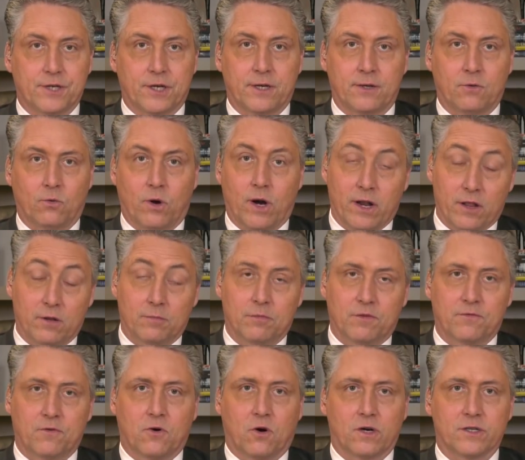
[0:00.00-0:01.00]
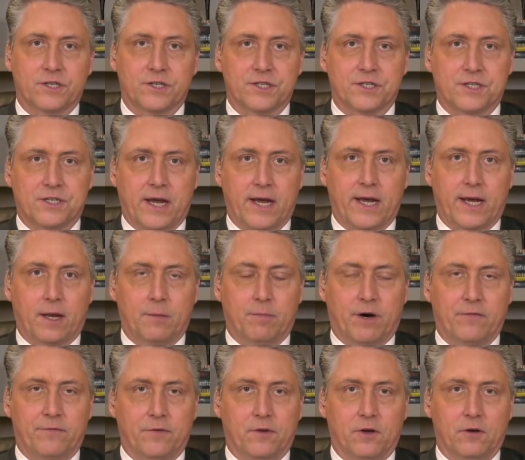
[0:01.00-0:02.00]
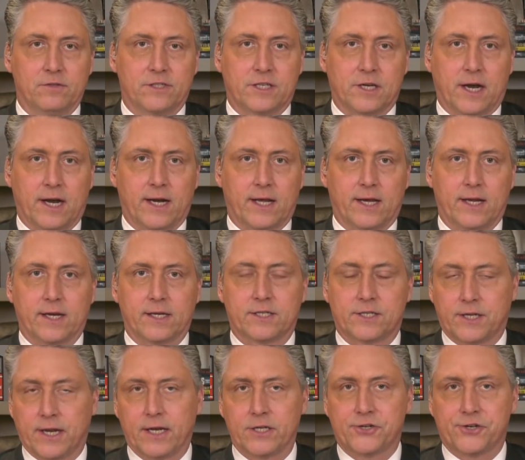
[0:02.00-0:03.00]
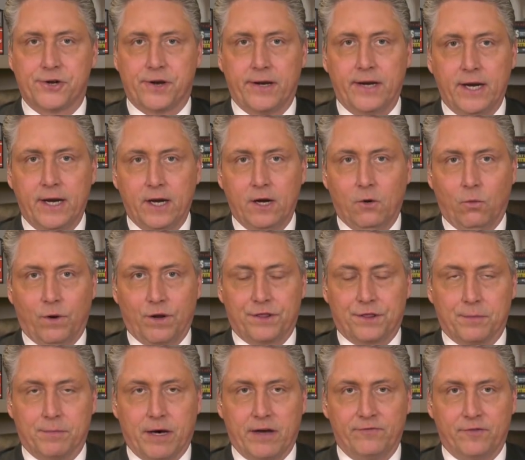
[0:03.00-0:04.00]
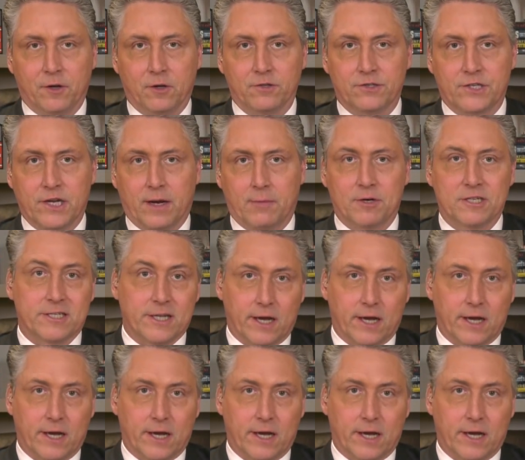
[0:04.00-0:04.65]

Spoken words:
And one of them, of course, is staying in Buffalo and signing an extension with the Buffalo Sabres.